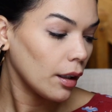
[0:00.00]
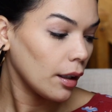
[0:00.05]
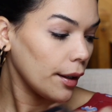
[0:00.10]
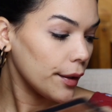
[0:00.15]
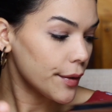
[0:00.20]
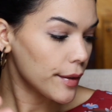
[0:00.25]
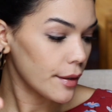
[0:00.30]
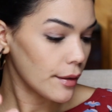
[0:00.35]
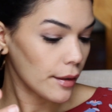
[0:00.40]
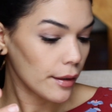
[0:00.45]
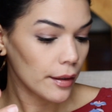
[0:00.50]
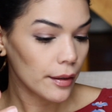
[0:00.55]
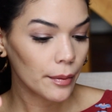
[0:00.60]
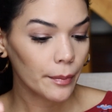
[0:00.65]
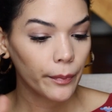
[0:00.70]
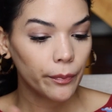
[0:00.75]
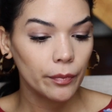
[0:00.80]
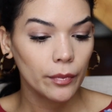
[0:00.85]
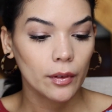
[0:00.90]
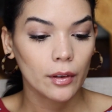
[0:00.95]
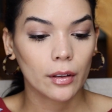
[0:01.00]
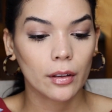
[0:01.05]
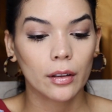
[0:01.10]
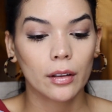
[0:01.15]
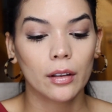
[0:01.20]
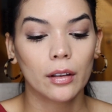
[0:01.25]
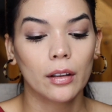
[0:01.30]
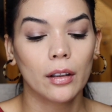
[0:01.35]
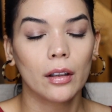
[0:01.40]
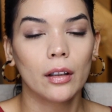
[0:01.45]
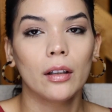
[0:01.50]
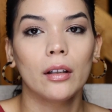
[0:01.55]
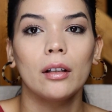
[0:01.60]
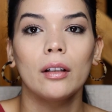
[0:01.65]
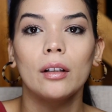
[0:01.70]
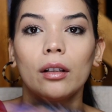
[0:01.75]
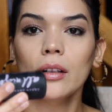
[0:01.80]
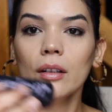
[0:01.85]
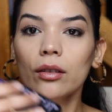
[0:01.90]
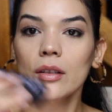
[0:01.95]
Awesome.
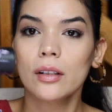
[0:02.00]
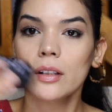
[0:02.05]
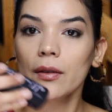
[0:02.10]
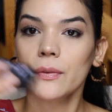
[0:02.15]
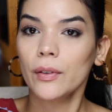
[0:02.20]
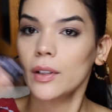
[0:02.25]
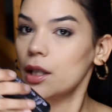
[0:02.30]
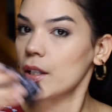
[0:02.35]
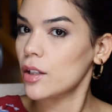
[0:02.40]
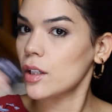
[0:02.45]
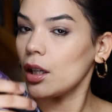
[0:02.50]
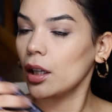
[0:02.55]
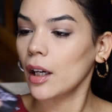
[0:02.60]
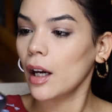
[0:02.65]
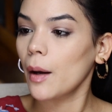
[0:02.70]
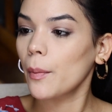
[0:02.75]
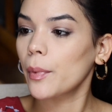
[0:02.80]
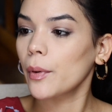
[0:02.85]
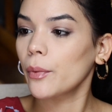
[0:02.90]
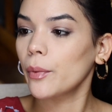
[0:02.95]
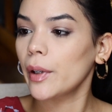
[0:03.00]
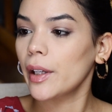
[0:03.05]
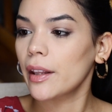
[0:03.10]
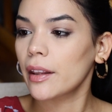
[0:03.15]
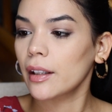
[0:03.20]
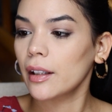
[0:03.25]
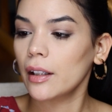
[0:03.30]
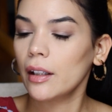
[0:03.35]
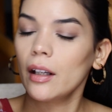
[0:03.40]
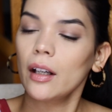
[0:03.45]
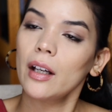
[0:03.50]
Just finishing up with